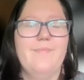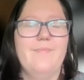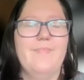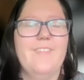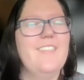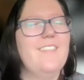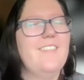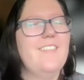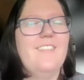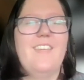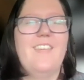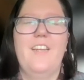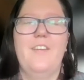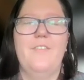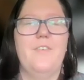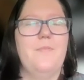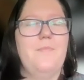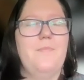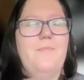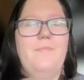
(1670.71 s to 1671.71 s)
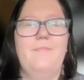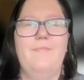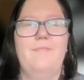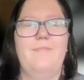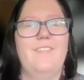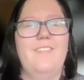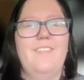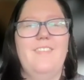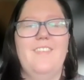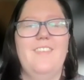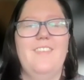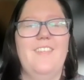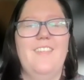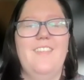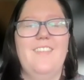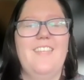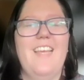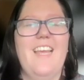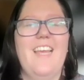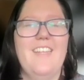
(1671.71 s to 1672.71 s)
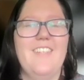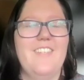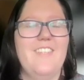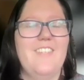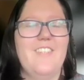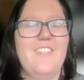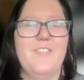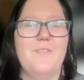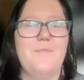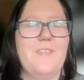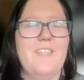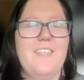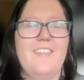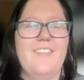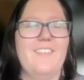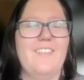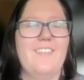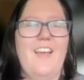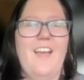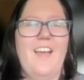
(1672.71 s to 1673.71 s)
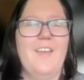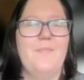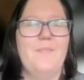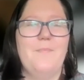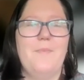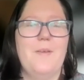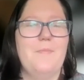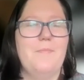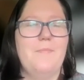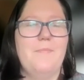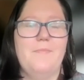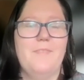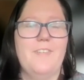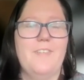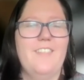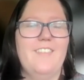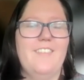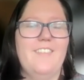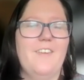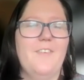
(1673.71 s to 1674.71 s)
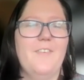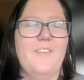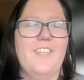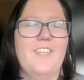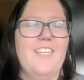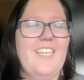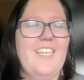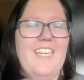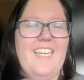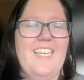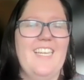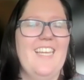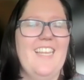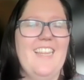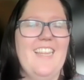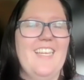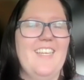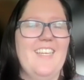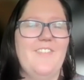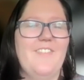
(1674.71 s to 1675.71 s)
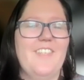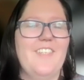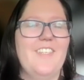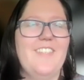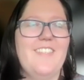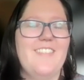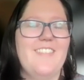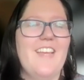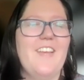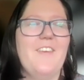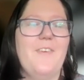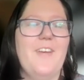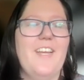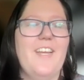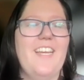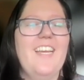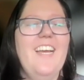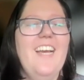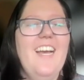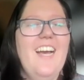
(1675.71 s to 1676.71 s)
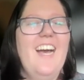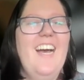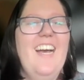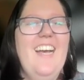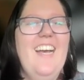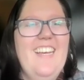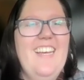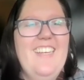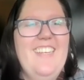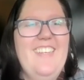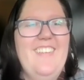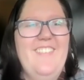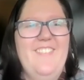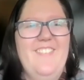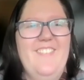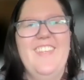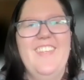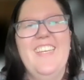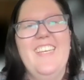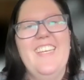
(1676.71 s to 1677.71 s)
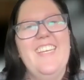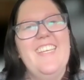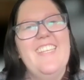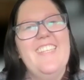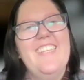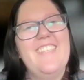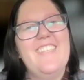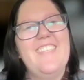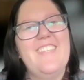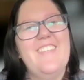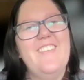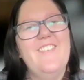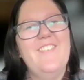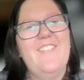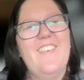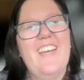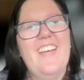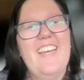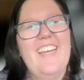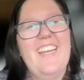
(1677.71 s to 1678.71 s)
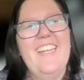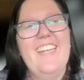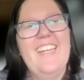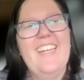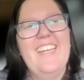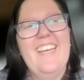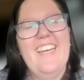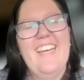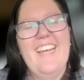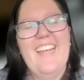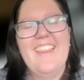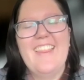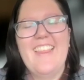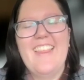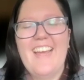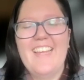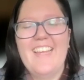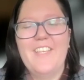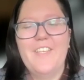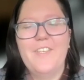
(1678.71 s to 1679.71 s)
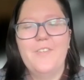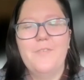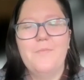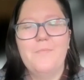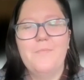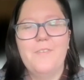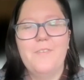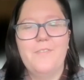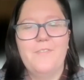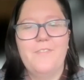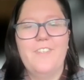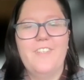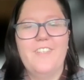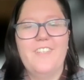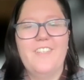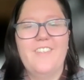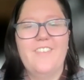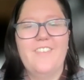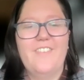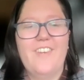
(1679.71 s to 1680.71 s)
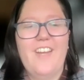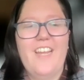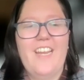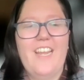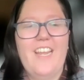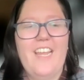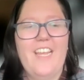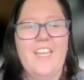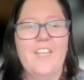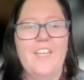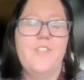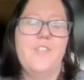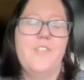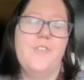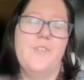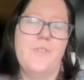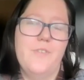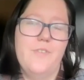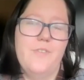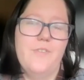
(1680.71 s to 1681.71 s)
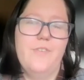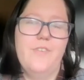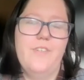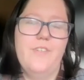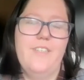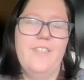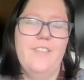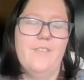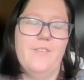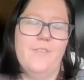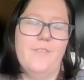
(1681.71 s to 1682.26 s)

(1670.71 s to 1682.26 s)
this is kind of a tangent just because my brain is not working and I can't think of a good segue. Um, you find that you prefer writing short stories